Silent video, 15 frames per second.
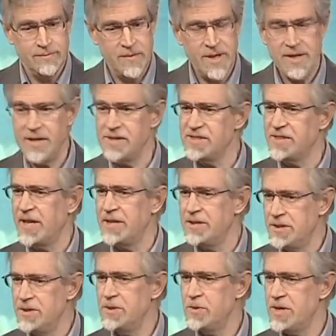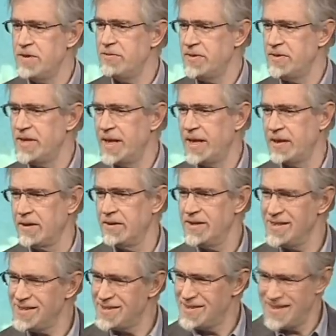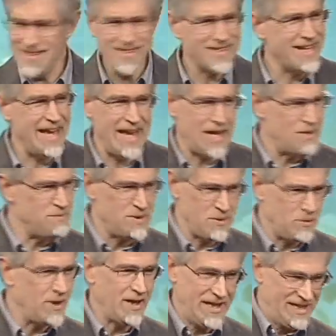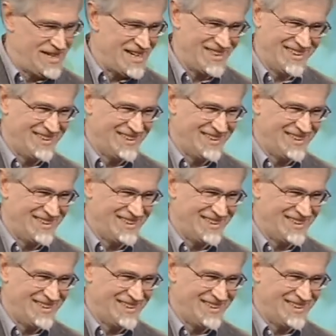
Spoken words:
Because I knew, even then, this can't be right.